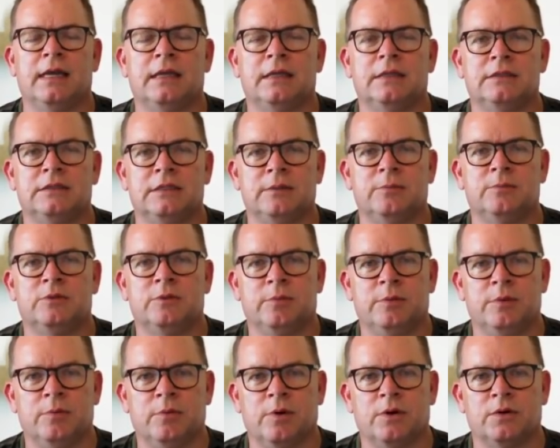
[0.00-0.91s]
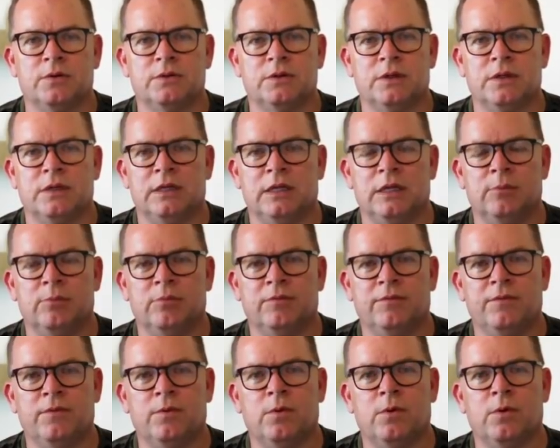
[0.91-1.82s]
seems to be worse than the day
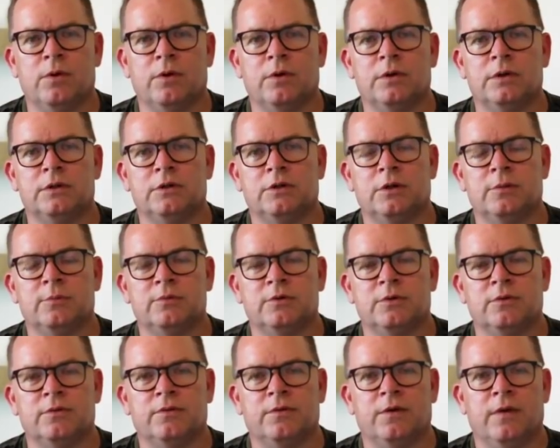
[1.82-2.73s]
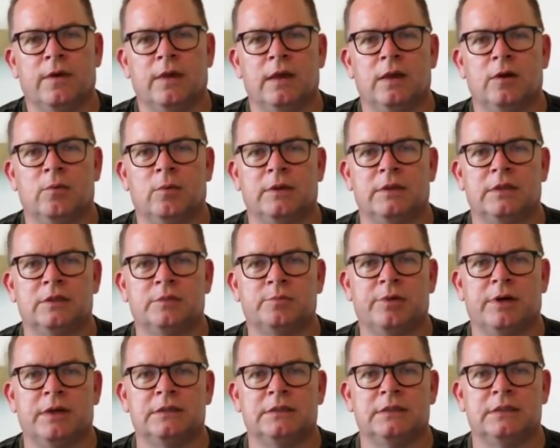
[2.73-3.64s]
before in terms of what this
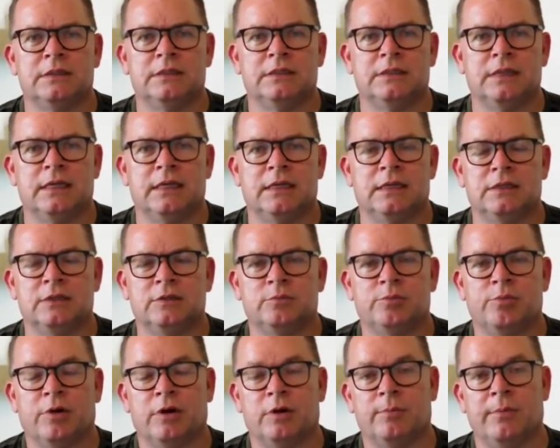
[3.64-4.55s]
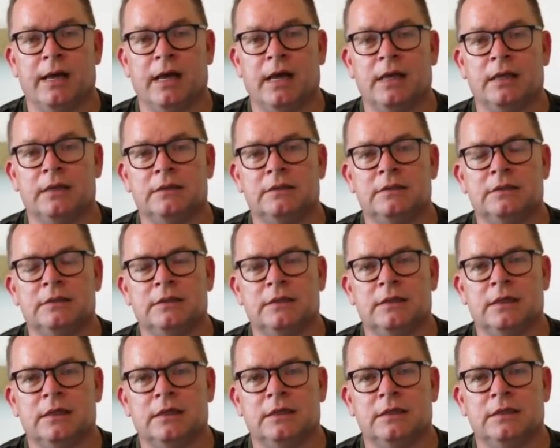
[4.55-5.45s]
president has brought about
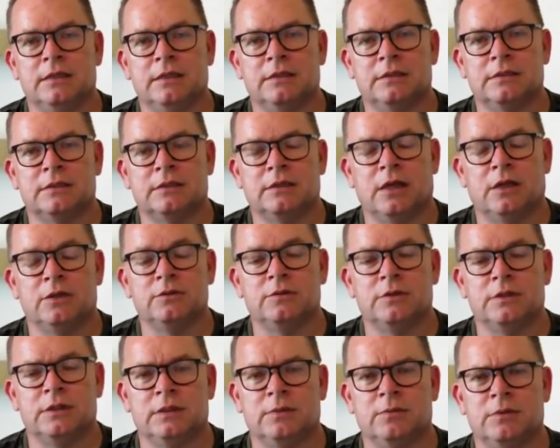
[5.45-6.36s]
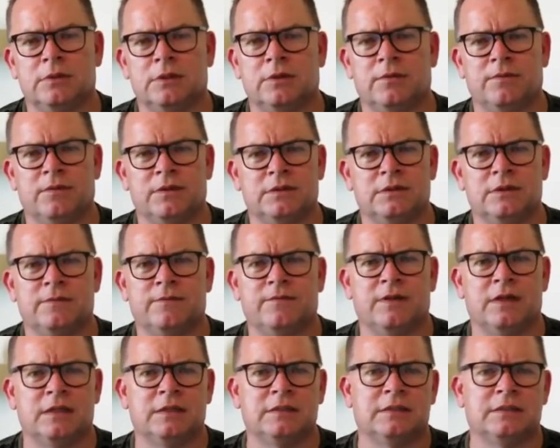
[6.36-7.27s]
in this country,
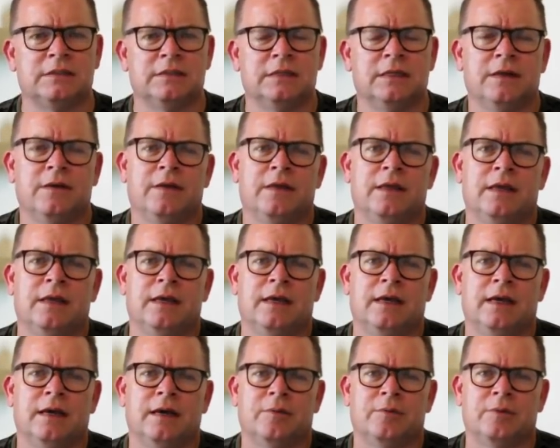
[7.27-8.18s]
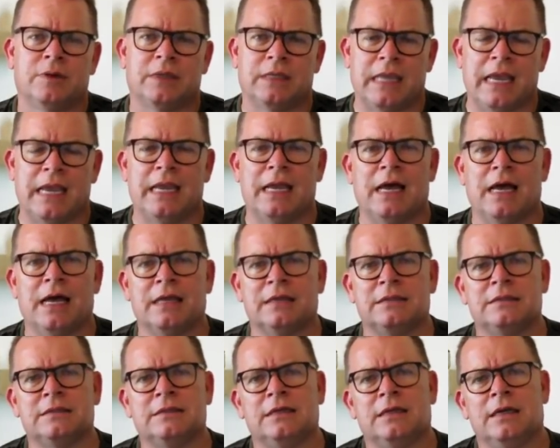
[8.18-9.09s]
divisiveness with
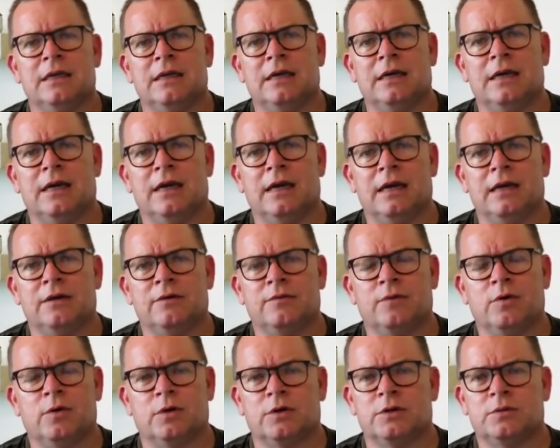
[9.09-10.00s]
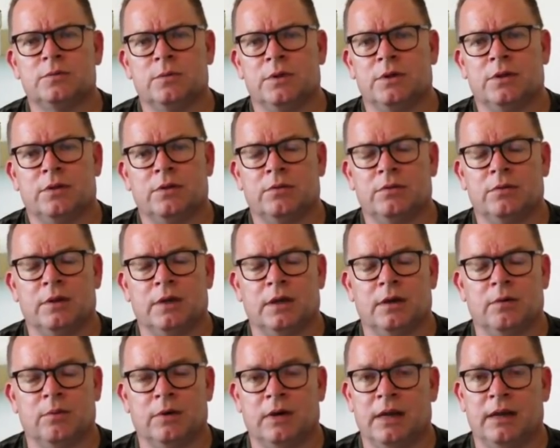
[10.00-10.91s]
chaos, and of course with
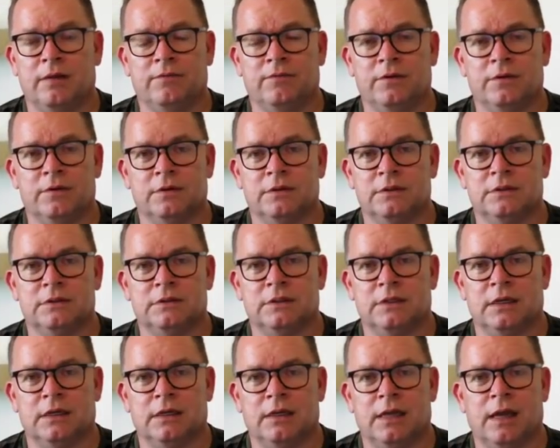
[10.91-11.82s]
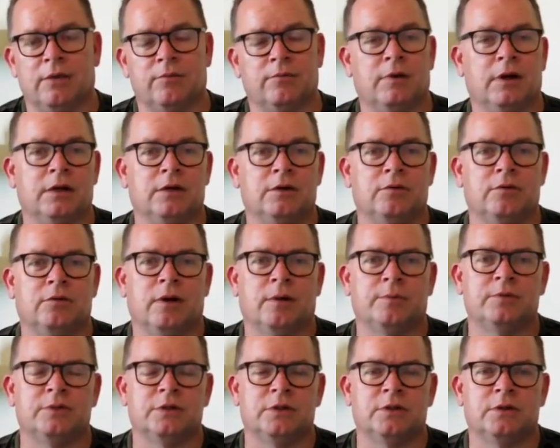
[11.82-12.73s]
what I feel is outright
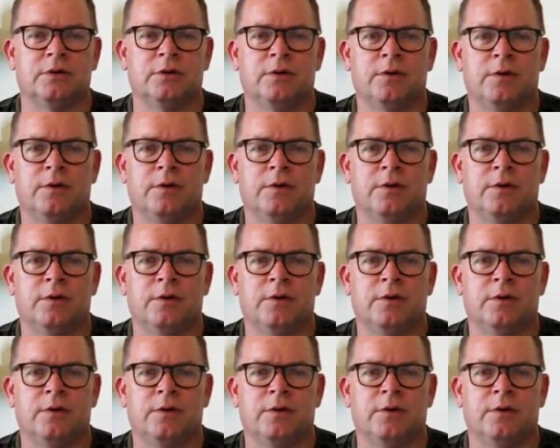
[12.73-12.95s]
corruption.